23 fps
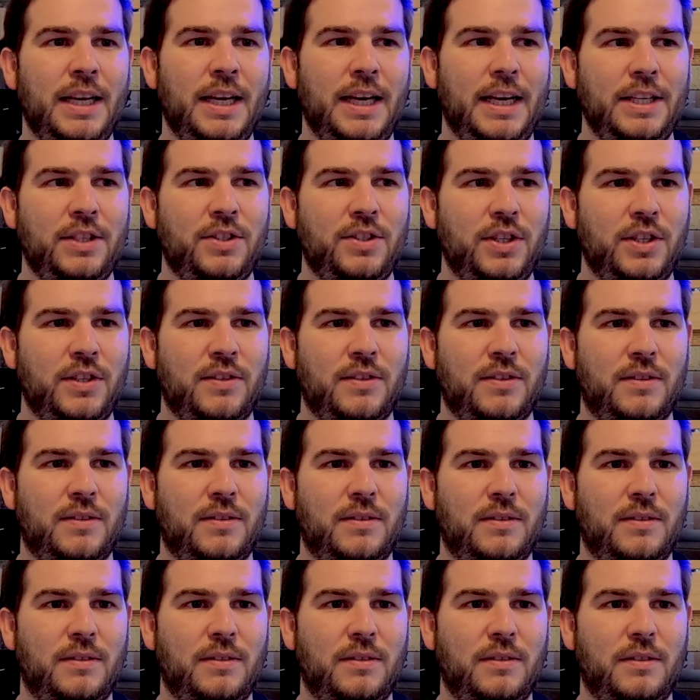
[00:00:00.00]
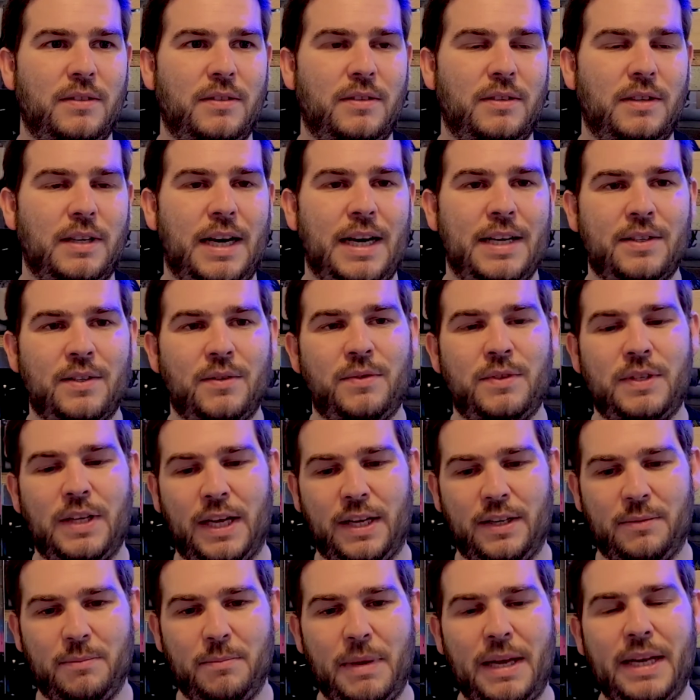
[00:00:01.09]
it's just, as I've
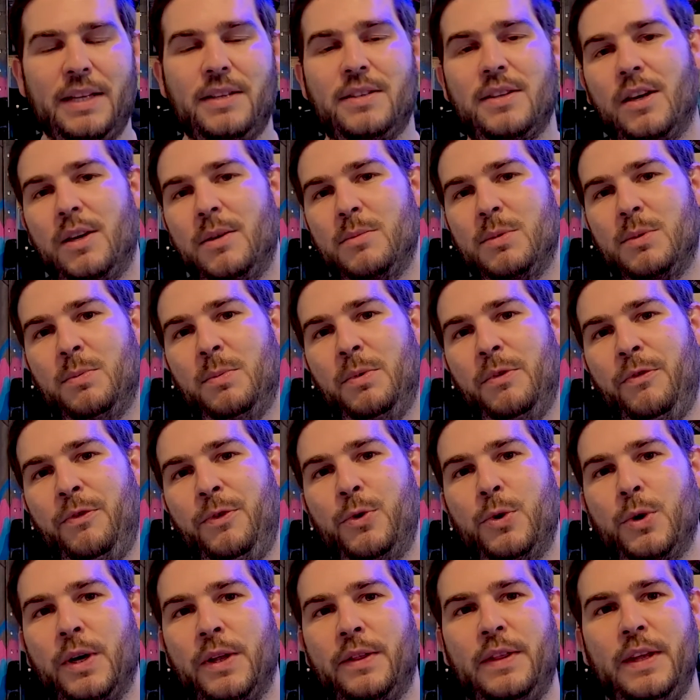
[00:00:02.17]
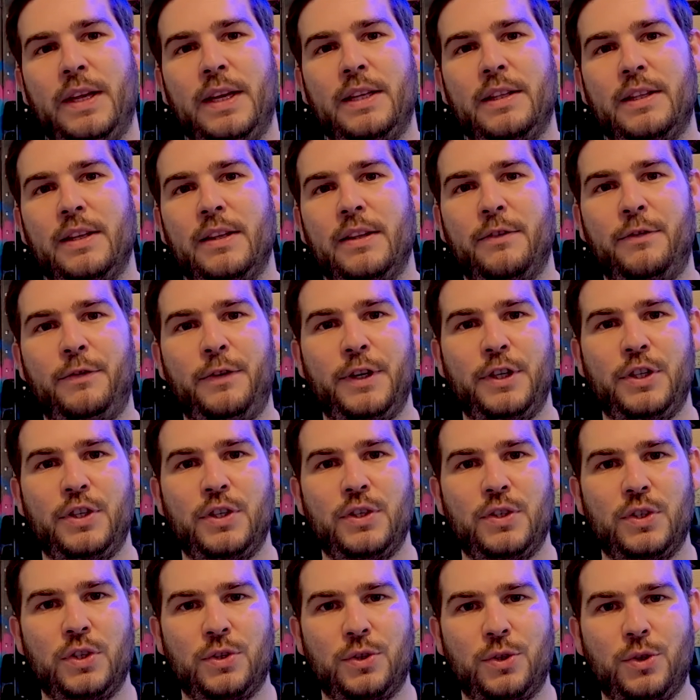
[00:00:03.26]
said many times before, I think that the fish
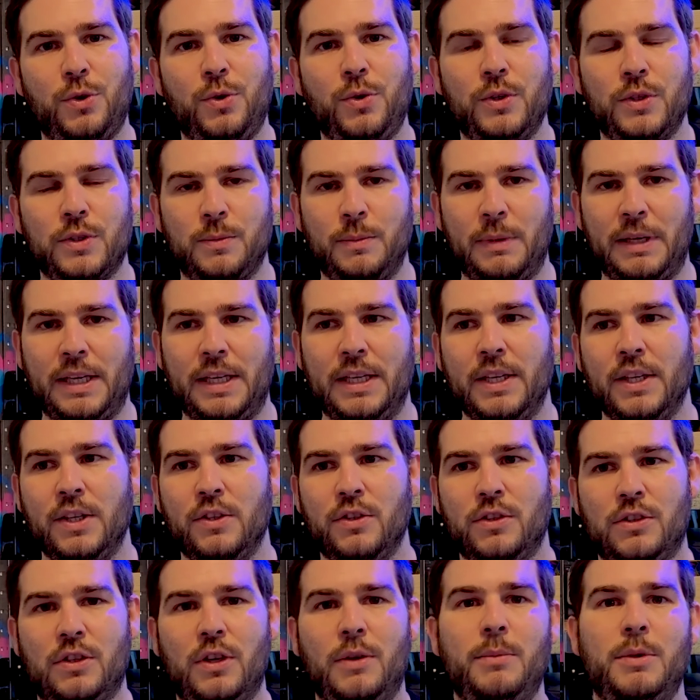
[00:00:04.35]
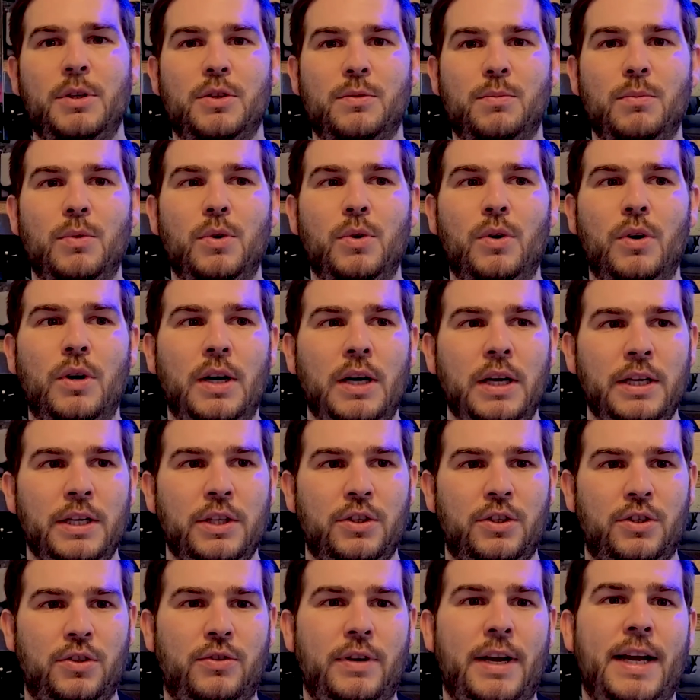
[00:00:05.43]
has just caused me so much more
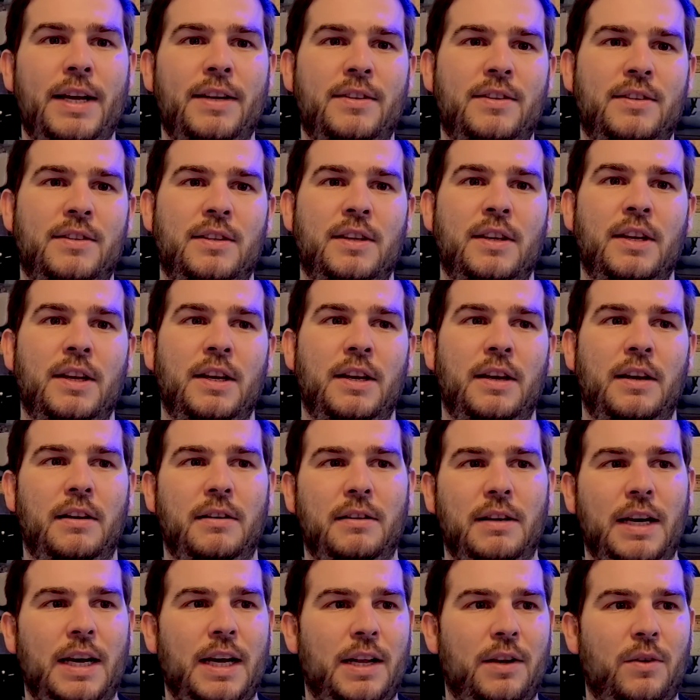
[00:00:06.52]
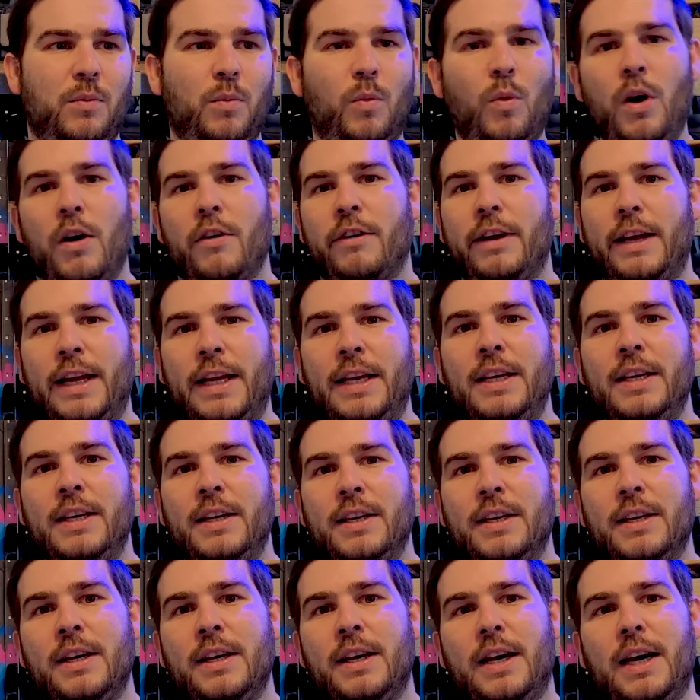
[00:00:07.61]
stress and worry,
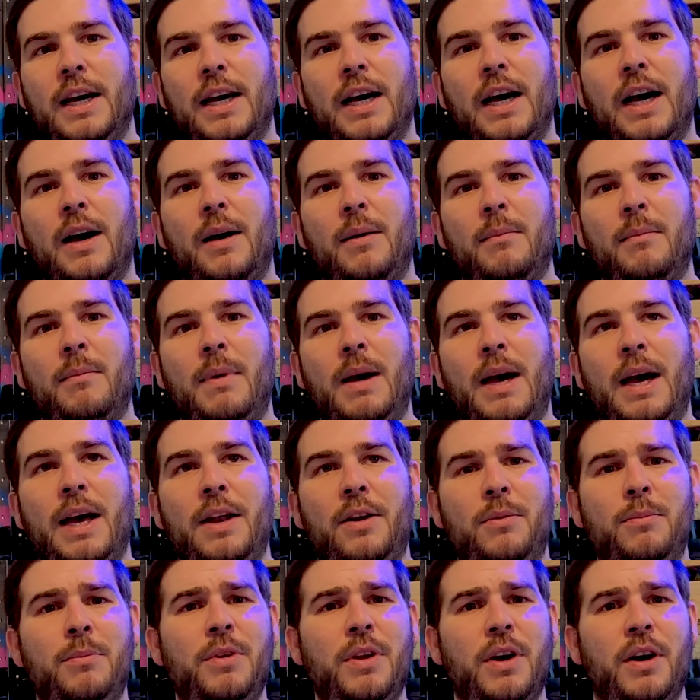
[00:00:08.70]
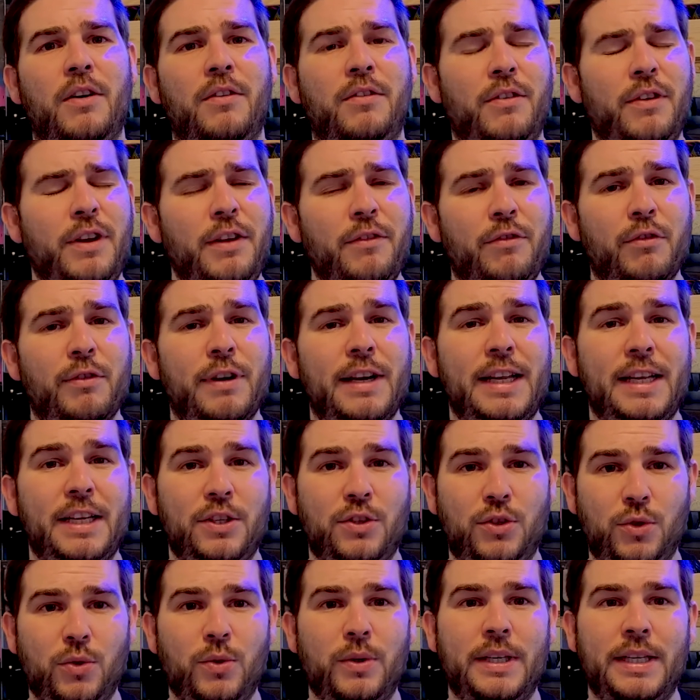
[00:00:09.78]
and I've never really
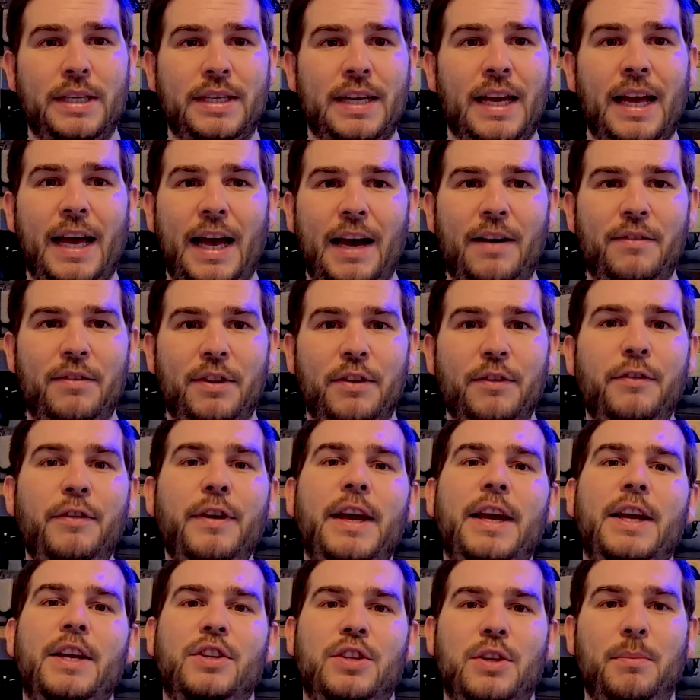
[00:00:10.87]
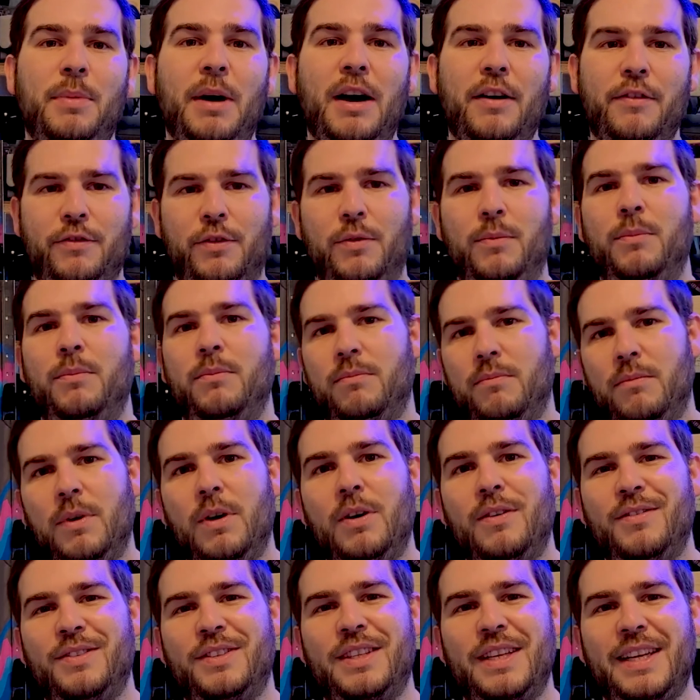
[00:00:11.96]
enjoyed having the fish, apart from
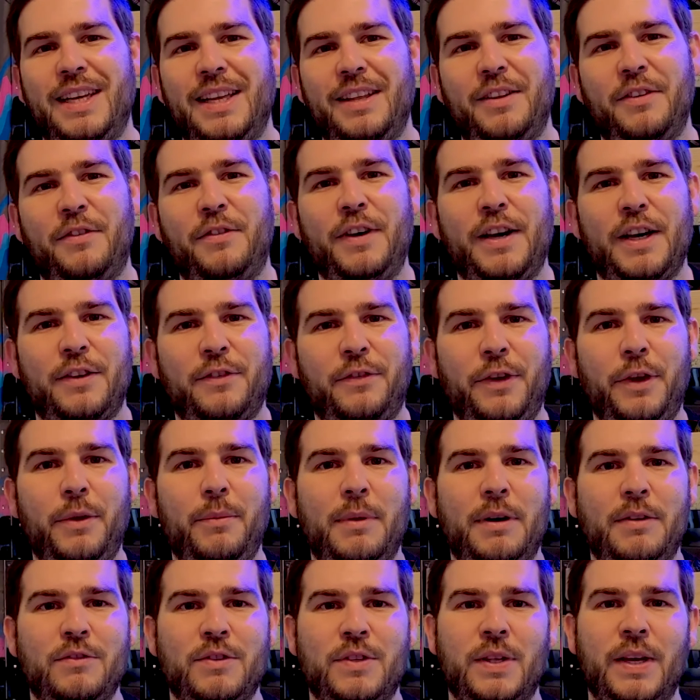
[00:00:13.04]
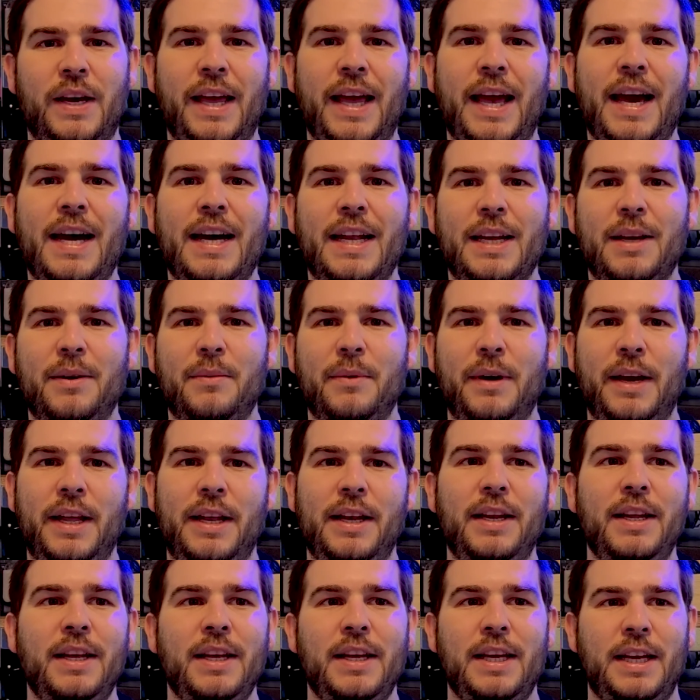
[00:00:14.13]
obviously the first few months that I had it,
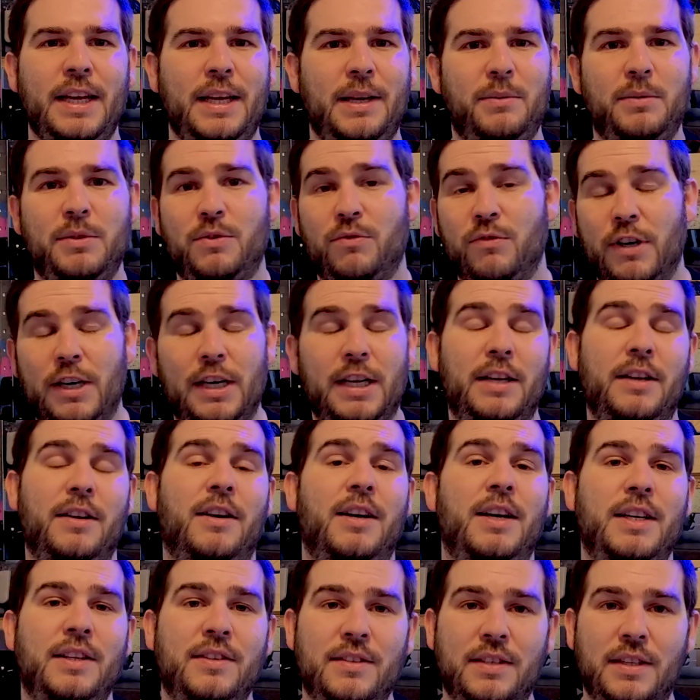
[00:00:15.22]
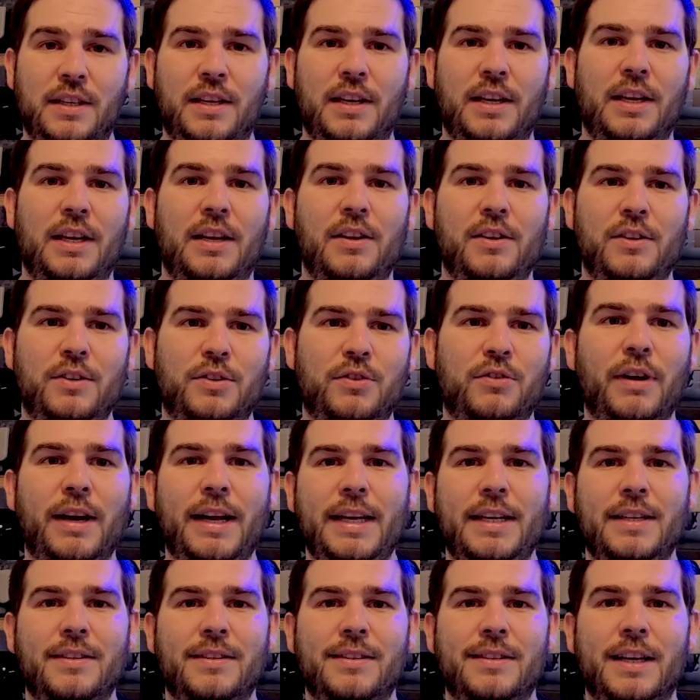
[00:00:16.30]
when it was really nice and looked
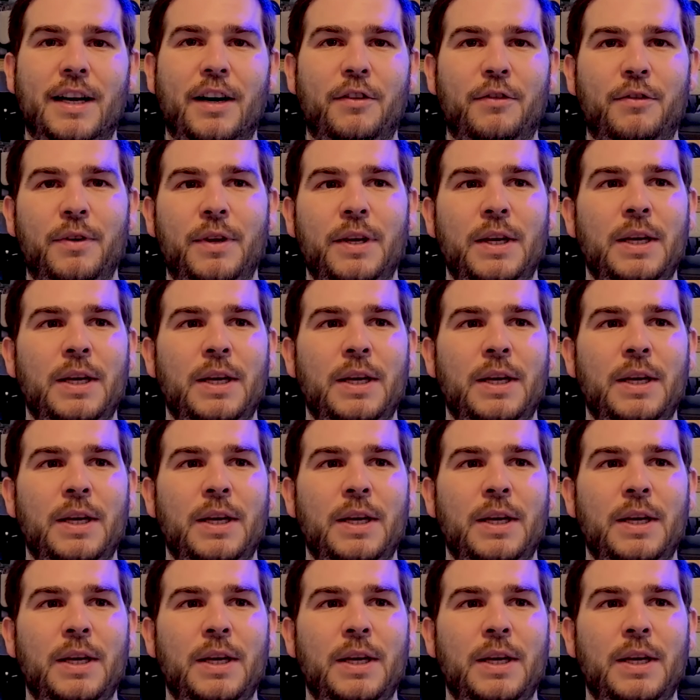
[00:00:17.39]
great and stuff.